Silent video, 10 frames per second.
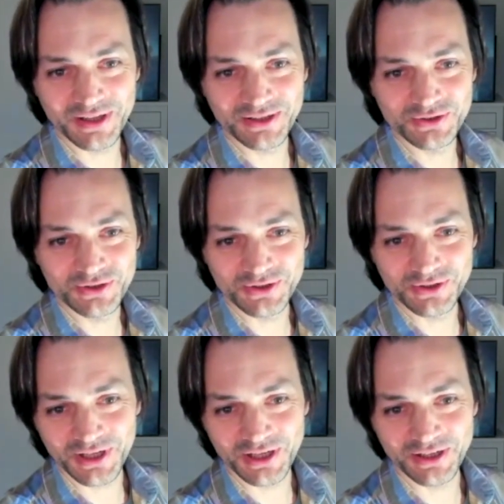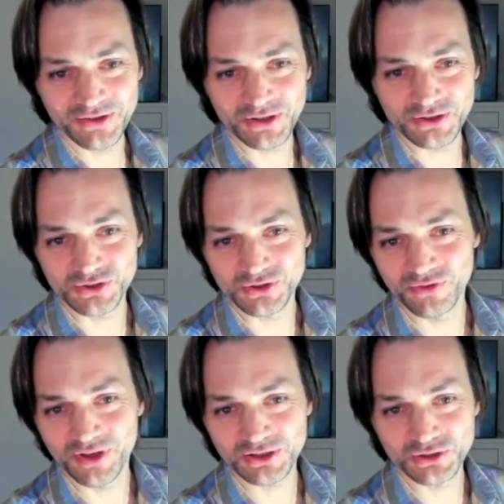And can I contact the
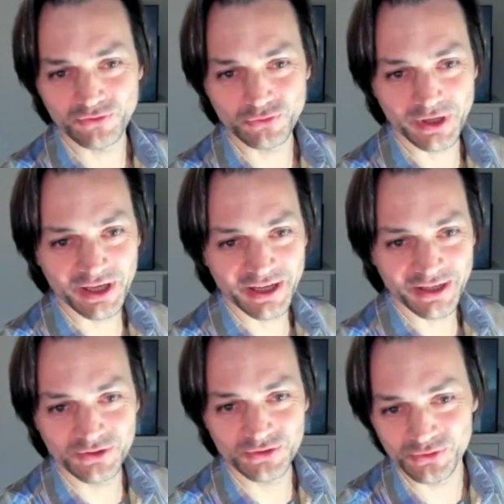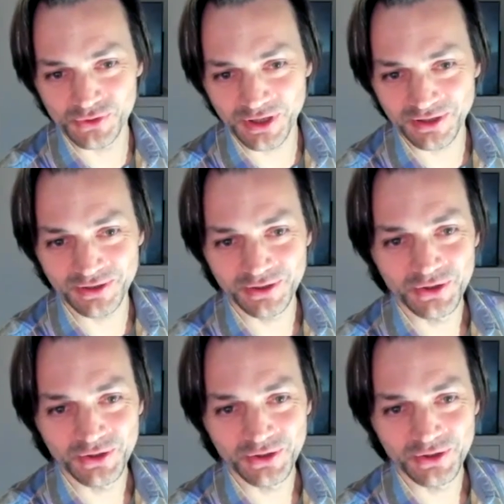VR software guy to